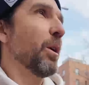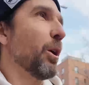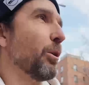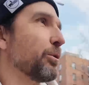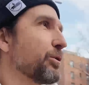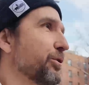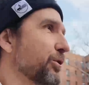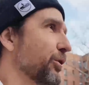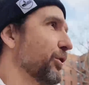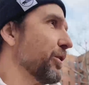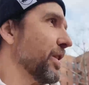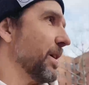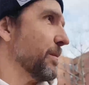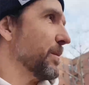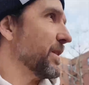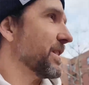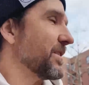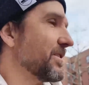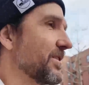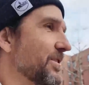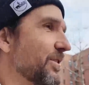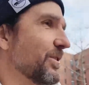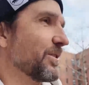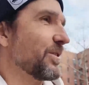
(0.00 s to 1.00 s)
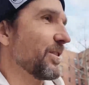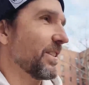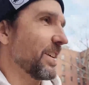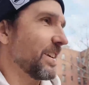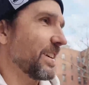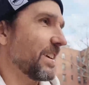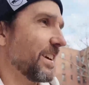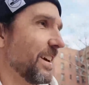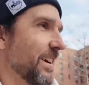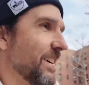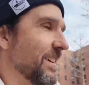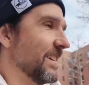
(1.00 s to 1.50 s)
poster image is
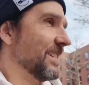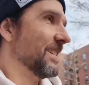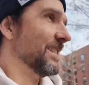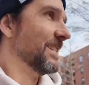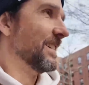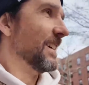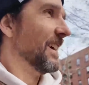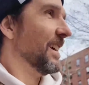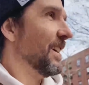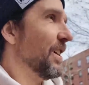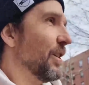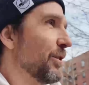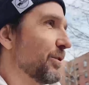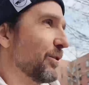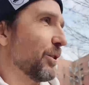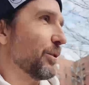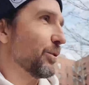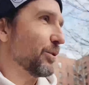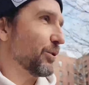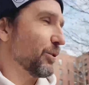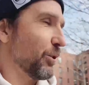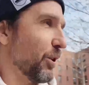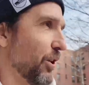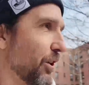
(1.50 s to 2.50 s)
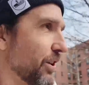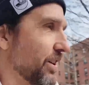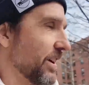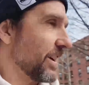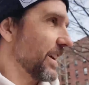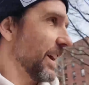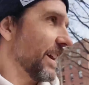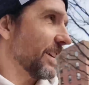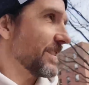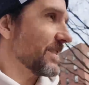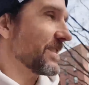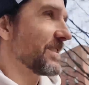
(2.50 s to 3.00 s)
like so strong
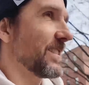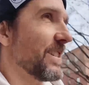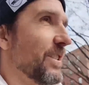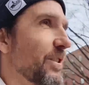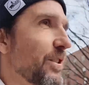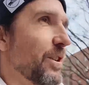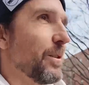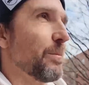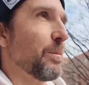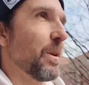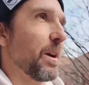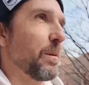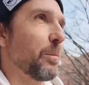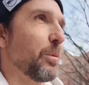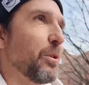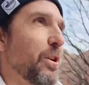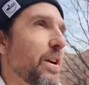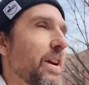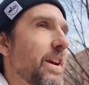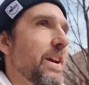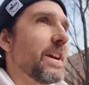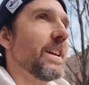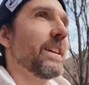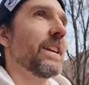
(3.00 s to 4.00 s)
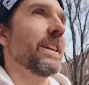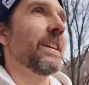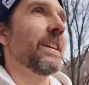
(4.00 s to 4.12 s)
and kind of seared in my brain.